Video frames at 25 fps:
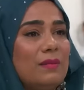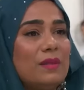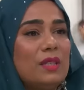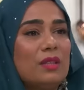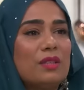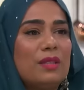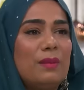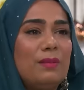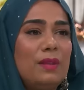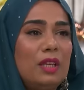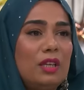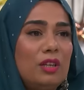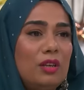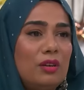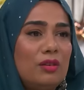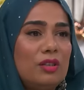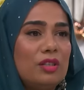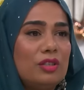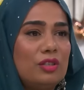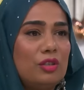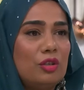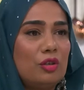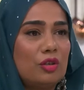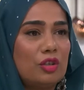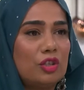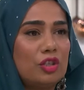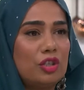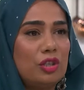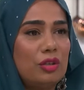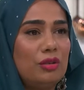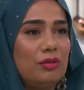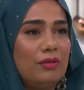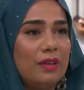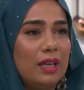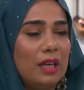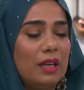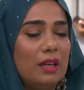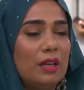So, something known as
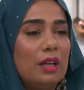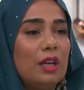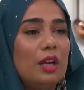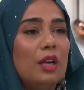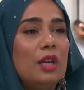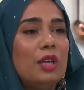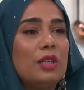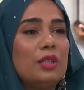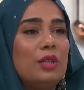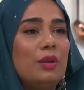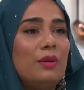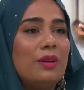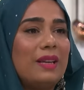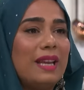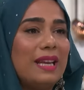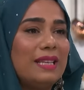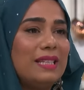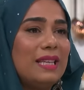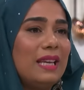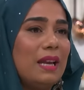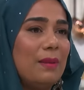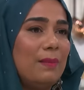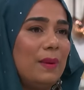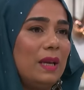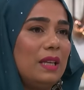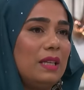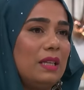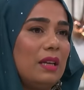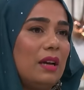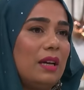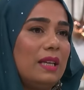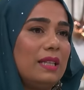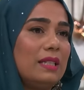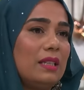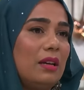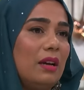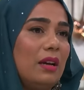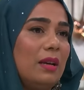nocturia. So, you're getting up at
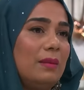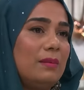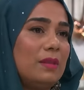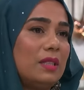night time